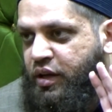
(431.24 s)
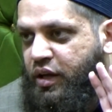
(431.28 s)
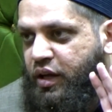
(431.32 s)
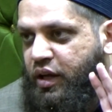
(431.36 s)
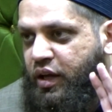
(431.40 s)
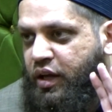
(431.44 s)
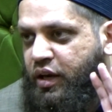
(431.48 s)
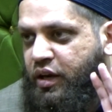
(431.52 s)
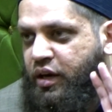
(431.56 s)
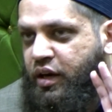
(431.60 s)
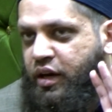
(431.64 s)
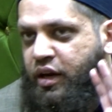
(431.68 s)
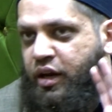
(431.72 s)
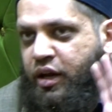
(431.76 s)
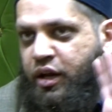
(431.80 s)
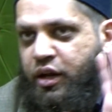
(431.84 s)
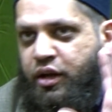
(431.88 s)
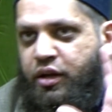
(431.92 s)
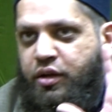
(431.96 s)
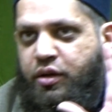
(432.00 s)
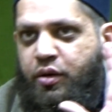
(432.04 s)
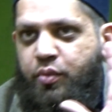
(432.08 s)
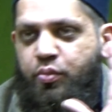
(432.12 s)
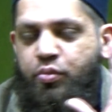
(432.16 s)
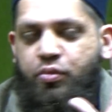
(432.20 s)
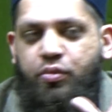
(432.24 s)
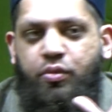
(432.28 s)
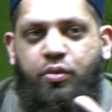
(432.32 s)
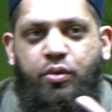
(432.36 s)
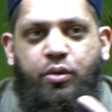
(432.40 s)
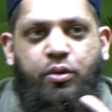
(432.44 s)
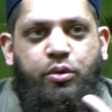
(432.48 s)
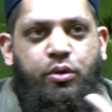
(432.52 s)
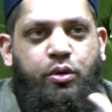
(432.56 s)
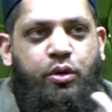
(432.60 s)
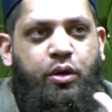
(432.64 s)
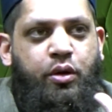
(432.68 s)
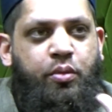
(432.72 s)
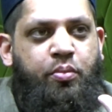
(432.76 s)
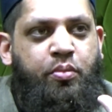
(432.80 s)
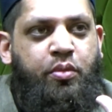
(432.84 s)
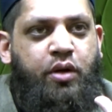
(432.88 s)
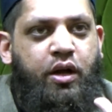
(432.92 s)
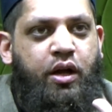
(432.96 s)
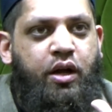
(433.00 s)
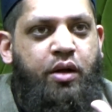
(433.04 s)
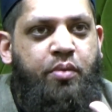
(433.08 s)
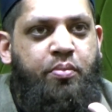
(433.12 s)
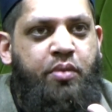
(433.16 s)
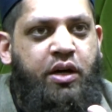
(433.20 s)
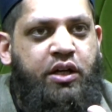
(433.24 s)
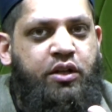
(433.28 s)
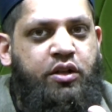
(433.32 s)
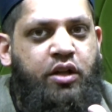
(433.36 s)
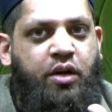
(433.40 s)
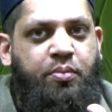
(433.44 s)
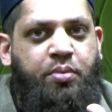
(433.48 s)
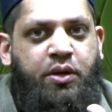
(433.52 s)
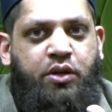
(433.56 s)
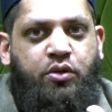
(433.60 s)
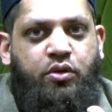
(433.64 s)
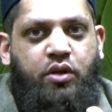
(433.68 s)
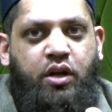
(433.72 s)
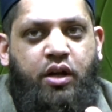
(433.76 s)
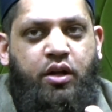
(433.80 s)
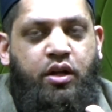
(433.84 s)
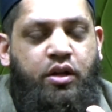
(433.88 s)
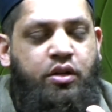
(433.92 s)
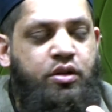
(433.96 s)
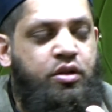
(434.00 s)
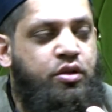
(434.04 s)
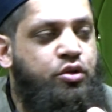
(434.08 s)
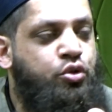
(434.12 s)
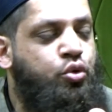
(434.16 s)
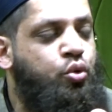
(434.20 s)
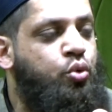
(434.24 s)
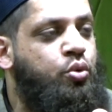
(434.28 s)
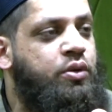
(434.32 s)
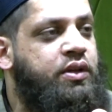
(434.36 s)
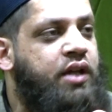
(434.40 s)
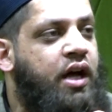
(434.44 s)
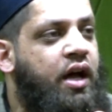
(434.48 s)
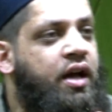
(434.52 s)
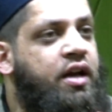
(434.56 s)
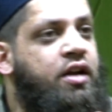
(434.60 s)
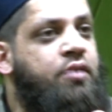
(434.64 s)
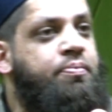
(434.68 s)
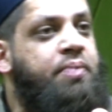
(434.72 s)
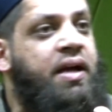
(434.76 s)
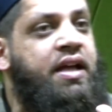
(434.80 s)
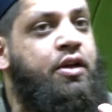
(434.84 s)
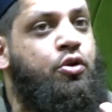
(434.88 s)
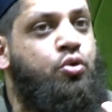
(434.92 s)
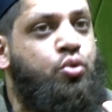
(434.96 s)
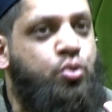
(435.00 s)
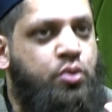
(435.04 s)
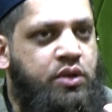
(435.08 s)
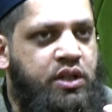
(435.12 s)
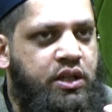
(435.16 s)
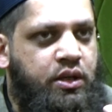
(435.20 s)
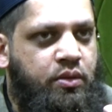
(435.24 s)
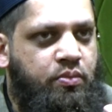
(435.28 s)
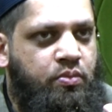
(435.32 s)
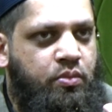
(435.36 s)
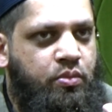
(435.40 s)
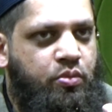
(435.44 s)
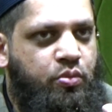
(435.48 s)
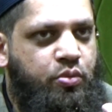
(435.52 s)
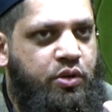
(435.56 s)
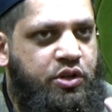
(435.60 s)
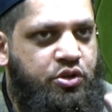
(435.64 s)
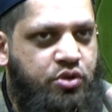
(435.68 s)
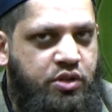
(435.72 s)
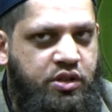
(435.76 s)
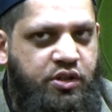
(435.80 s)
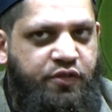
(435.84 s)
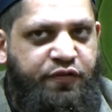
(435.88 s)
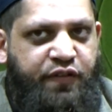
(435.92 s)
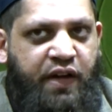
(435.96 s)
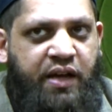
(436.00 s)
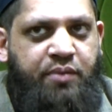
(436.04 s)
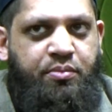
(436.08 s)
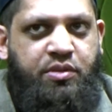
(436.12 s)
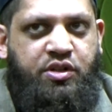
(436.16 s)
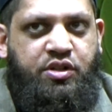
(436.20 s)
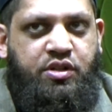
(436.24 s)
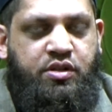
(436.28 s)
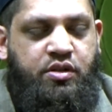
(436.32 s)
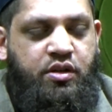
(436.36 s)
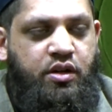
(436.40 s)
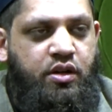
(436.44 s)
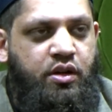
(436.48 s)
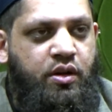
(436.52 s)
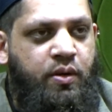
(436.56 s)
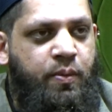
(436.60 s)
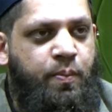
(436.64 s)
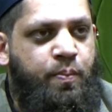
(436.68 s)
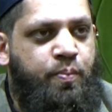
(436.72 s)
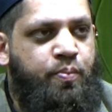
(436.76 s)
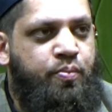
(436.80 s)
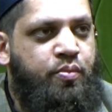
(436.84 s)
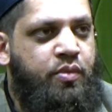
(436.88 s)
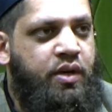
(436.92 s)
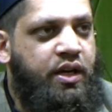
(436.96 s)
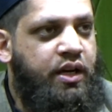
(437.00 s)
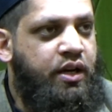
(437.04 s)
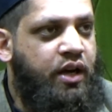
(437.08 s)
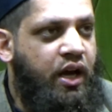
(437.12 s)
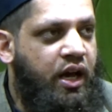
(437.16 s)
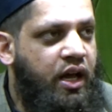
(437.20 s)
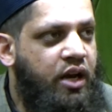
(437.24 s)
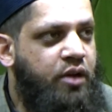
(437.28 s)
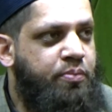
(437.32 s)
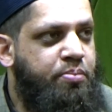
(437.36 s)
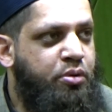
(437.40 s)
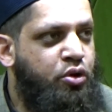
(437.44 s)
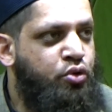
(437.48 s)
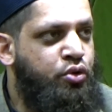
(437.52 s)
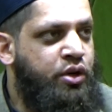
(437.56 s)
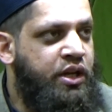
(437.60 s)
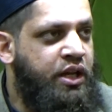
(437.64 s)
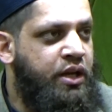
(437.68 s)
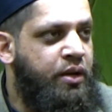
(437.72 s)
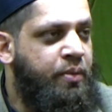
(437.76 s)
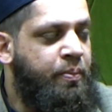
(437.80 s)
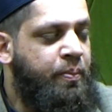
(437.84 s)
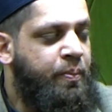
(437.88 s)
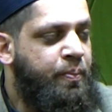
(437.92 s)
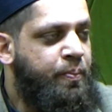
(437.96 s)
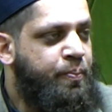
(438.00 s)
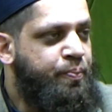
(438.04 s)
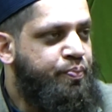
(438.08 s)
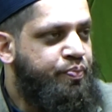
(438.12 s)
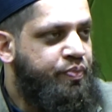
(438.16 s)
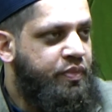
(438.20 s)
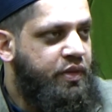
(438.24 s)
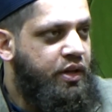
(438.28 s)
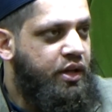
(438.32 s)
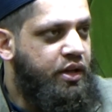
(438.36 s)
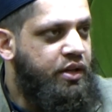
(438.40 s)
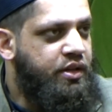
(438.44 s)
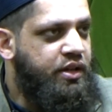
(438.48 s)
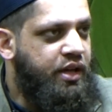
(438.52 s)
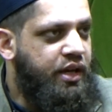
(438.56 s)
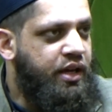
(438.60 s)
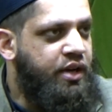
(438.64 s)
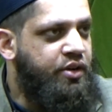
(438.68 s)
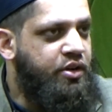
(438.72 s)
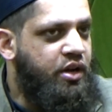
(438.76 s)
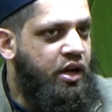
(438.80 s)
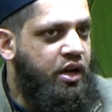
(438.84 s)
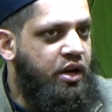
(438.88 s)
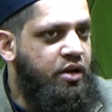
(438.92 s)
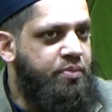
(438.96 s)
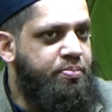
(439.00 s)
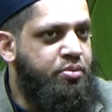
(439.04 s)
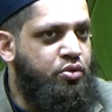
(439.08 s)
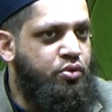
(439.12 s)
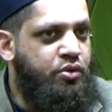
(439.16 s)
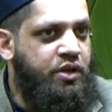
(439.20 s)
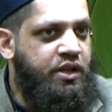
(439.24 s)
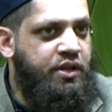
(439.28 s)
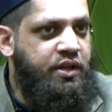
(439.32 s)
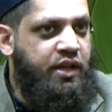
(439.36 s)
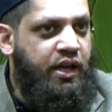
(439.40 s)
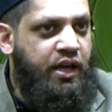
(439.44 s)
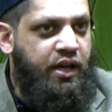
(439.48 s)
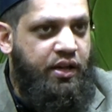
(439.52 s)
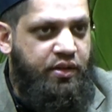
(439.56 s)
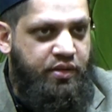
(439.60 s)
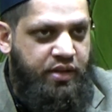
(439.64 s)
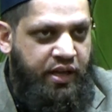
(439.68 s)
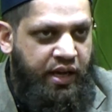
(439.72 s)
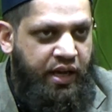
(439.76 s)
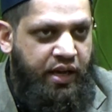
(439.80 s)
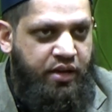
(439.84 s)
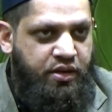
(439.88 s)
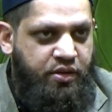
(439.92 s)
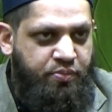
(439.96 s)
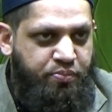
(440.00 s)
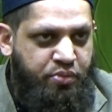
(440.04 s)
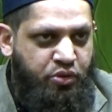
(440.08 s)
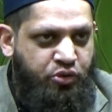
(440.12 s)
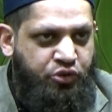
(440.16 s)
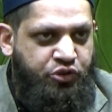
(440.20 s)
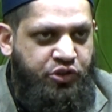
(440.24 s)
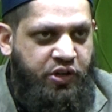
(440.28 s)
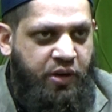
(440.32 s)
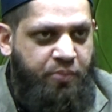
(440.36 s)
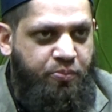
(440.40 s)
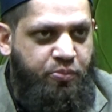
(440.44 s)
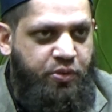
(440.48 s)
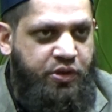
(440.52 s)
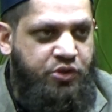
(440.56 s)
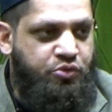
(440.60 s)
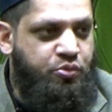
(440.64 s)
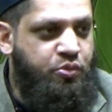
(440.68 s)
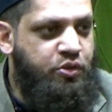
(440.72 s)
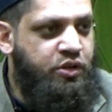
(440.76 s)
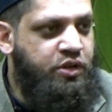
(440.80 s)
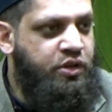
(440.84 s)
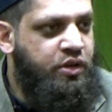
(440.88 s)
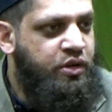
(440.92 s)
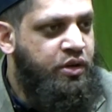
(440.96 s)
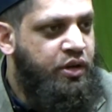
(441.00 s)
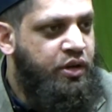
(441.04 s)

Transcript: in Maktabat to Dar al-Bayruti, which is a famous, in Halboni, in the area Halboni, they had a bookshop which would